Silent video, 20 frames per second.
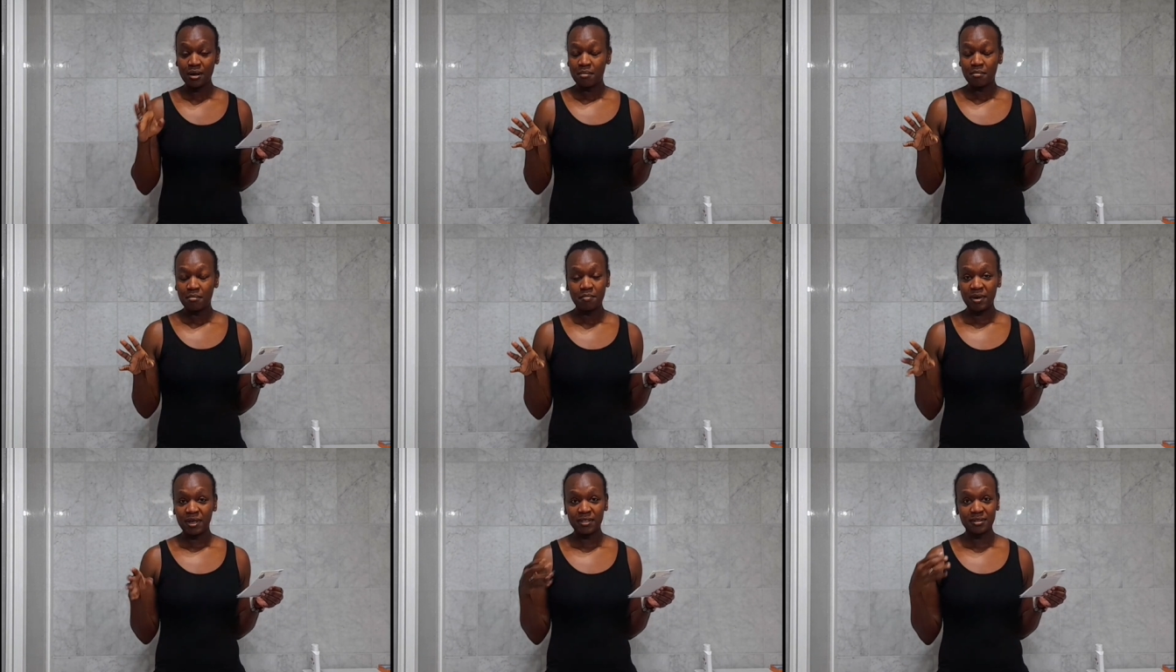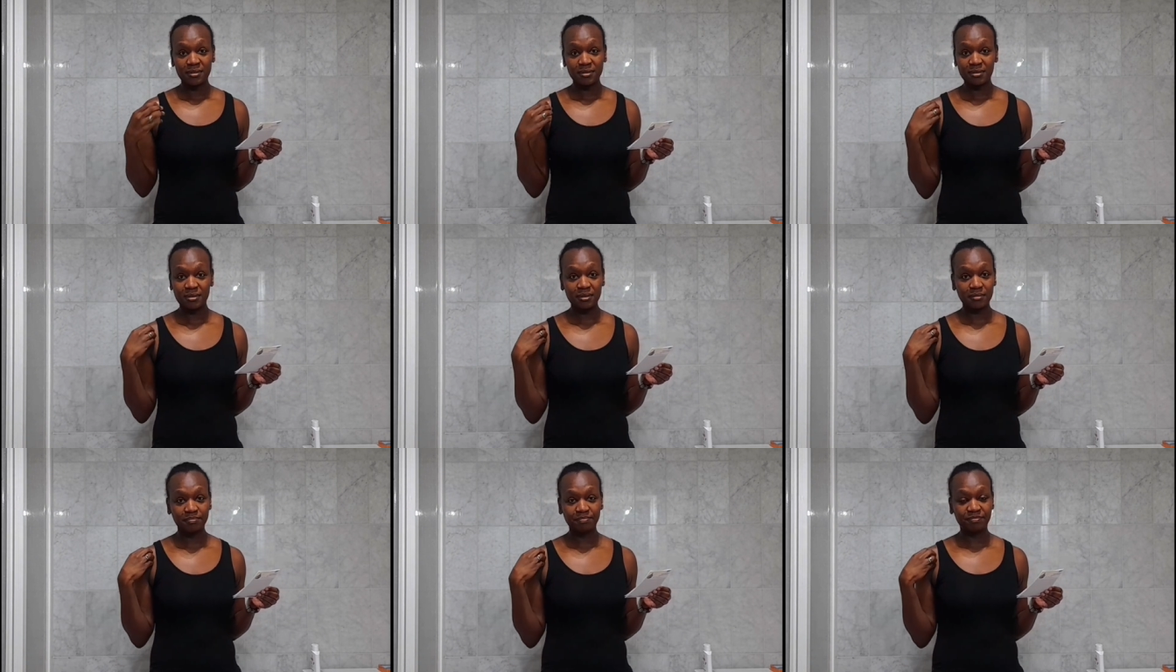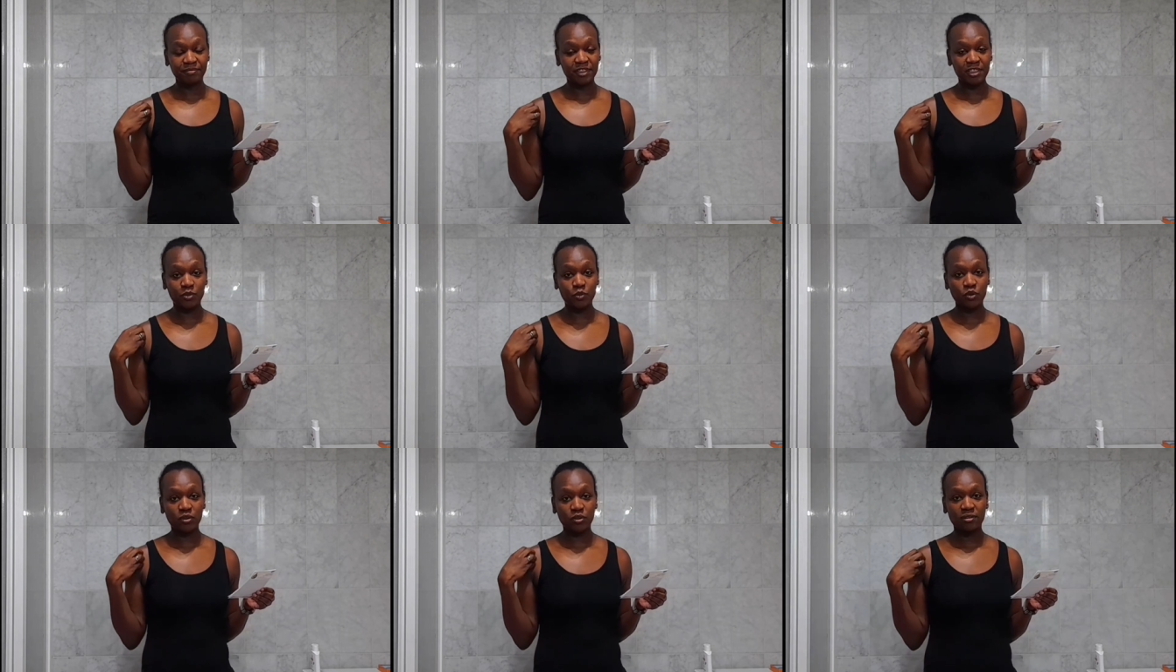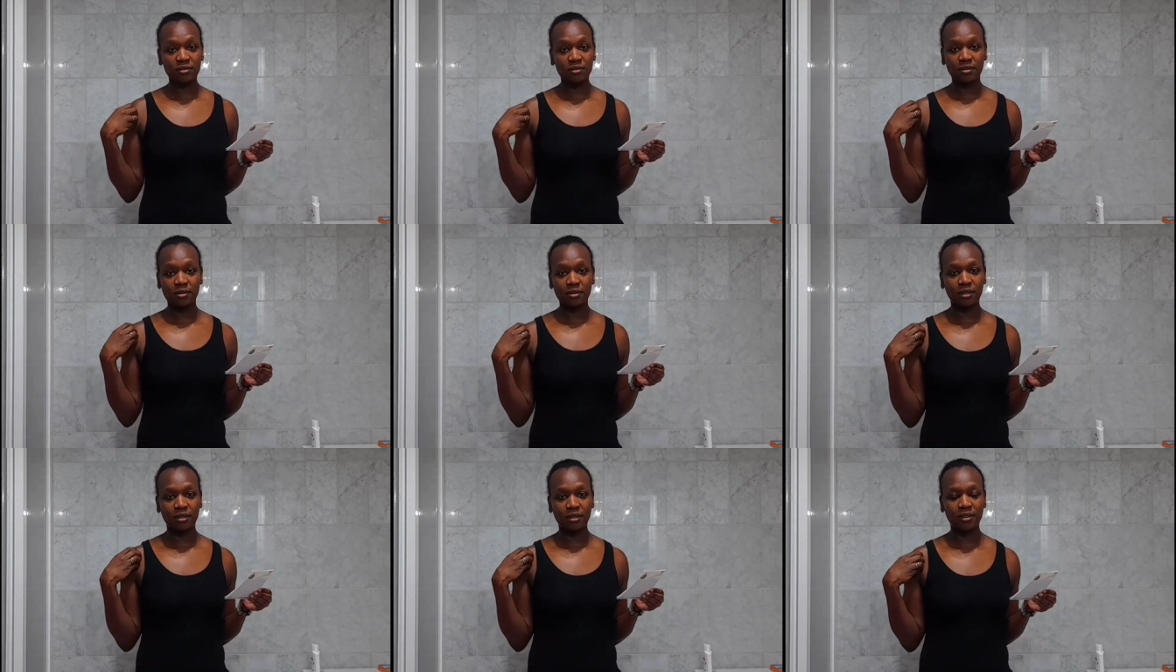But it was,
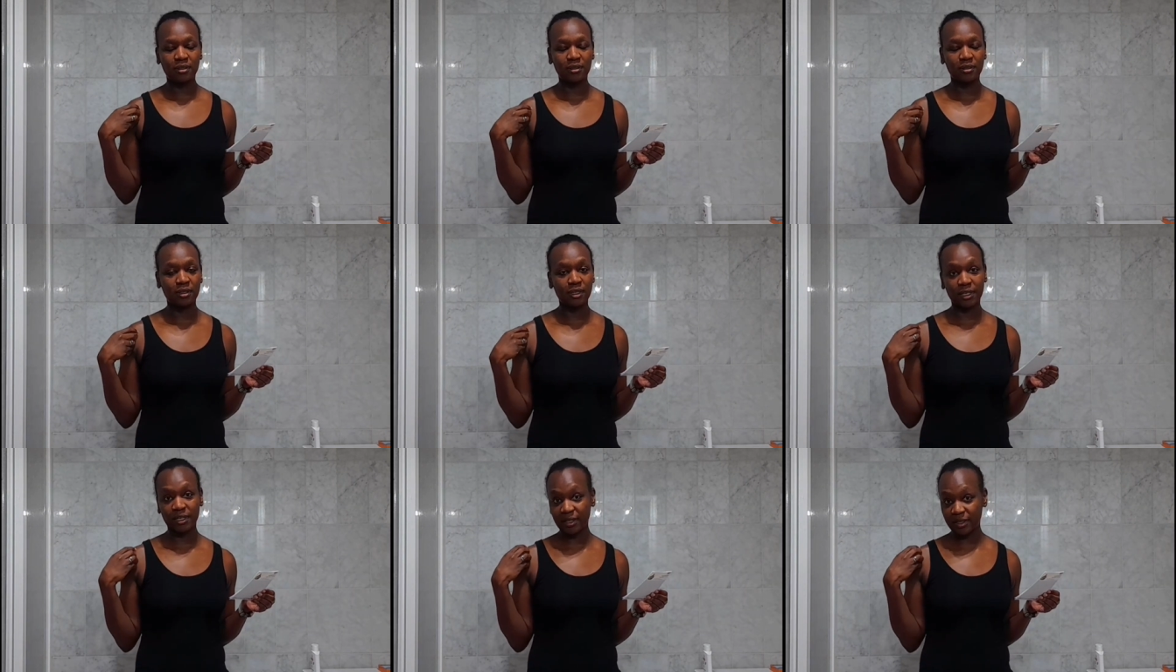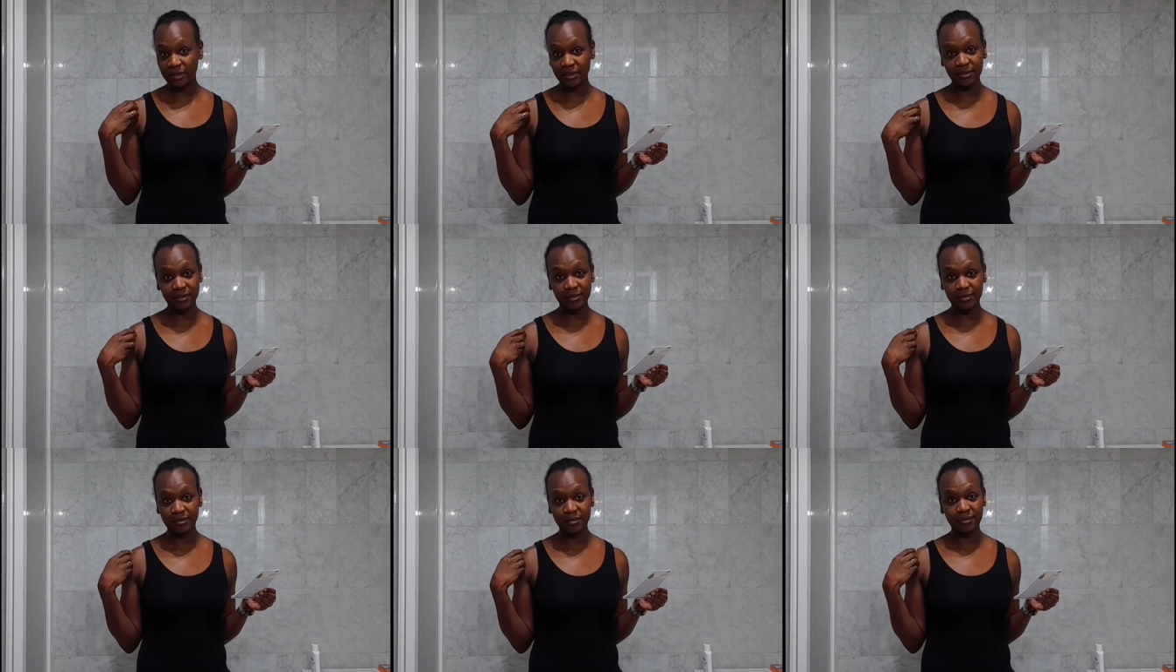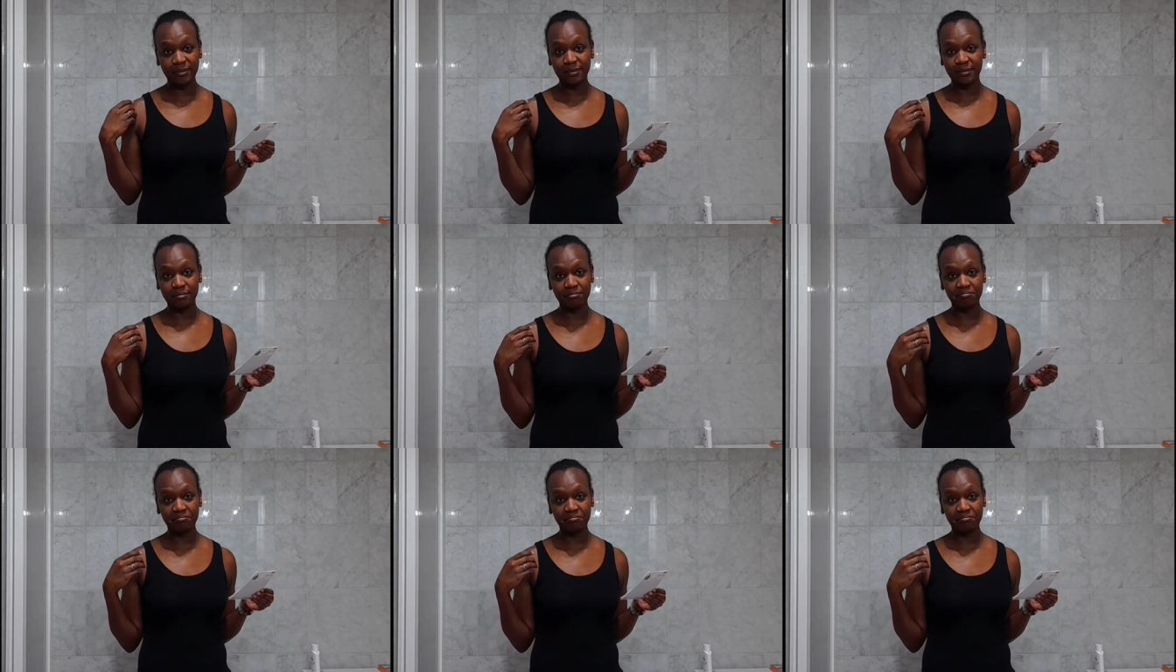again,